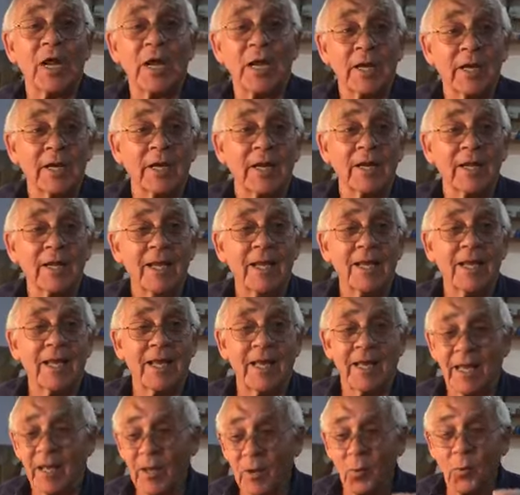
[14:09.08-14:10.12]
ready.
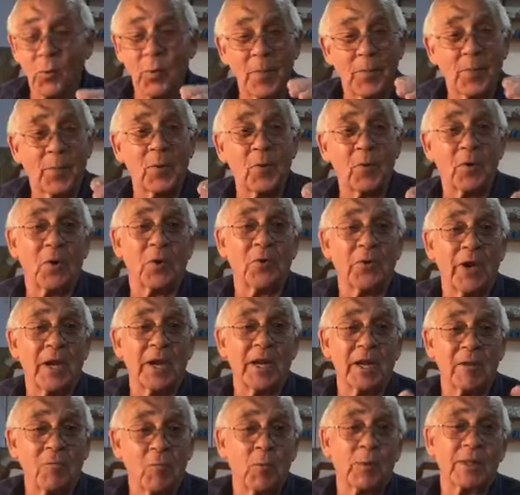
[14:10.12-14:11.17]
We put
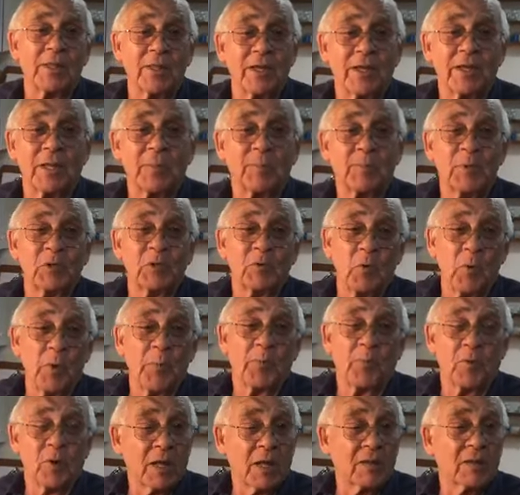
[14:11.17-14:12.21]
already, we did it, we
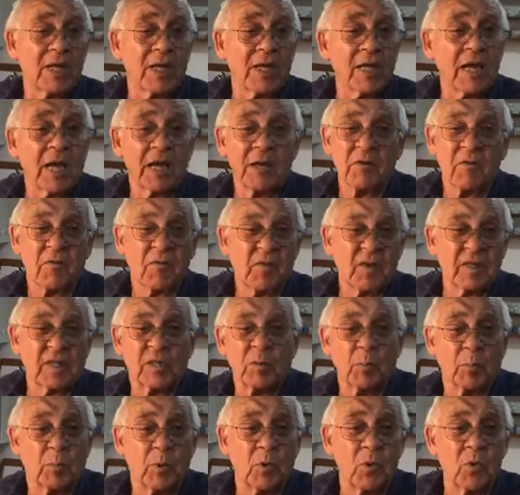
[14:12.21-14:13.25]
put I think on the
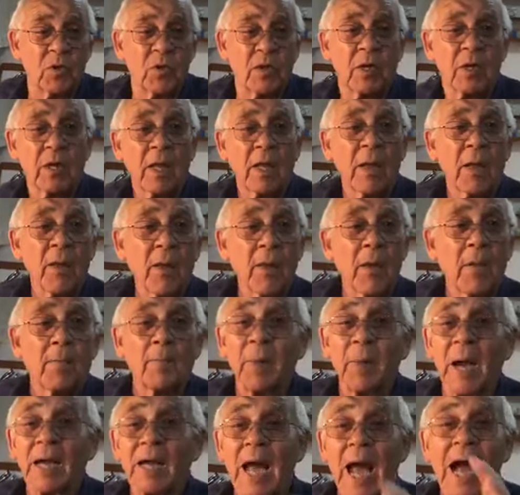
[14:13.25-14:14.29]
Facebook,
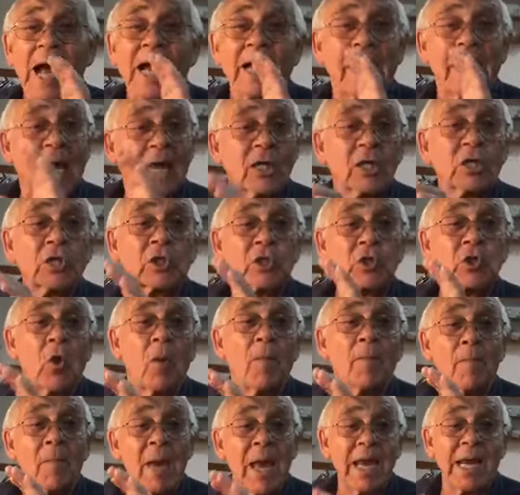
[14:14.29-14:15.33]
but I got
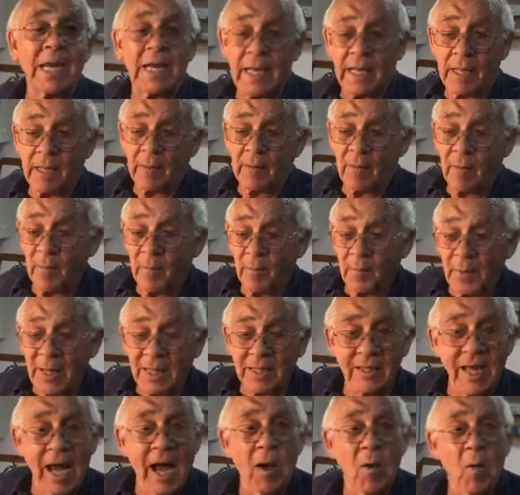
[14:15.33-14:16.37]
so many.
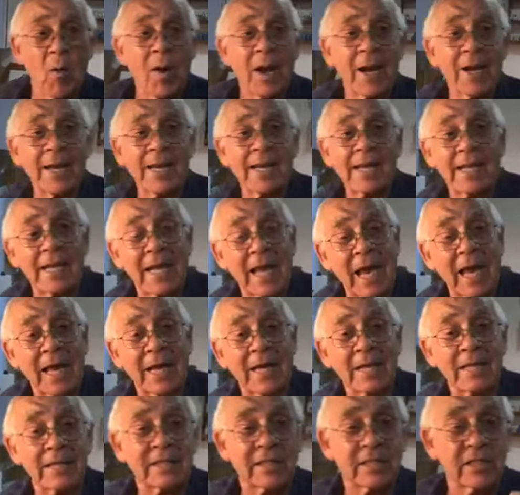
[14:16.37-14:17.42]
But that one we
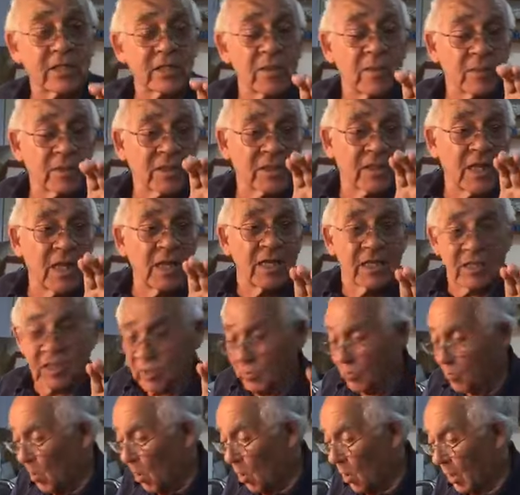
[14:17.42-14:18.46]
got, it's still
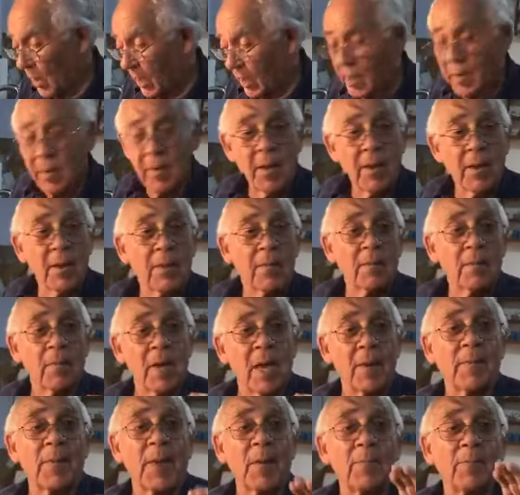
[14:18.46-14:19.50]
small,
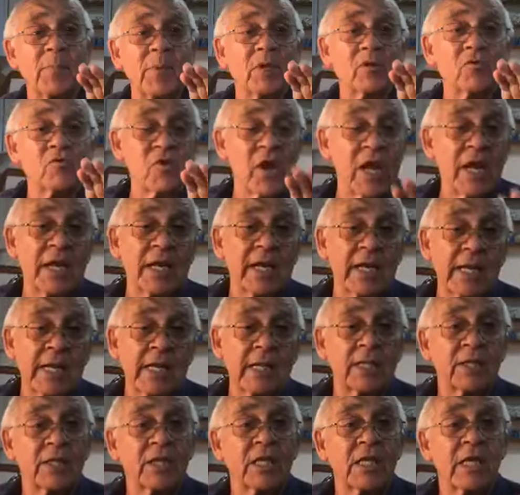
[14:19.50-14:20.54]
maybe be
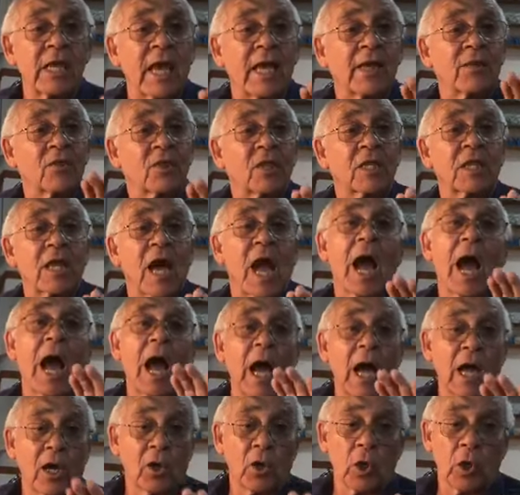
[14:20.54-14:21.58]
ready the end of the
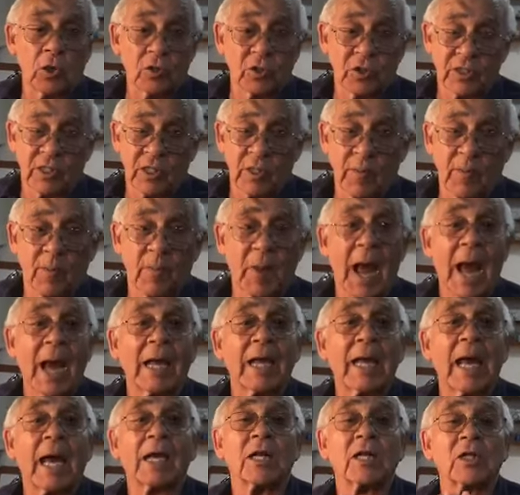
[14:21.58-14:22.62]
August. But
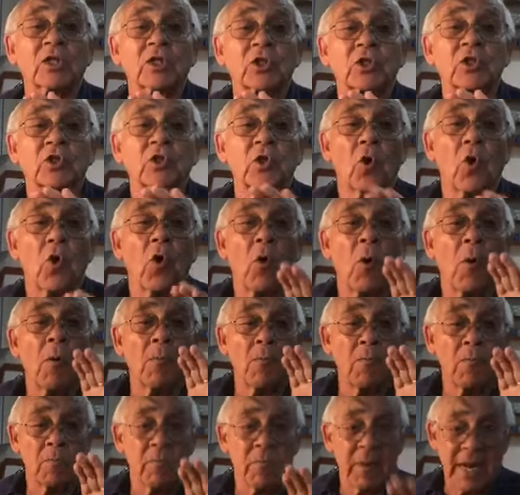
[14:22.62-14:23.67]
I got
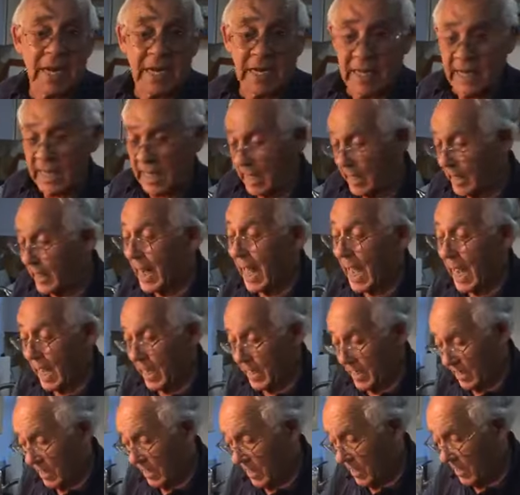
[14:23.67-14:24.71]
so many,
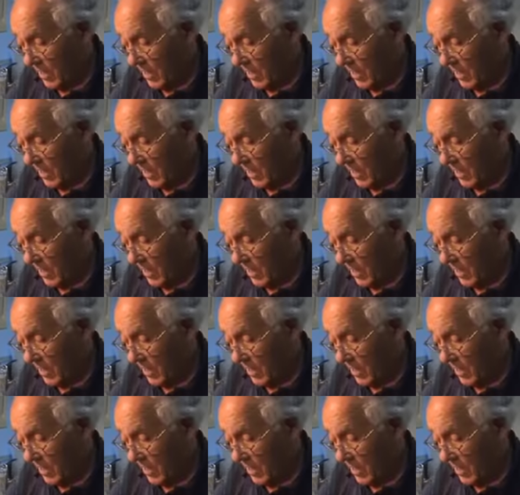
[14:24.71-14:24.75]
lot.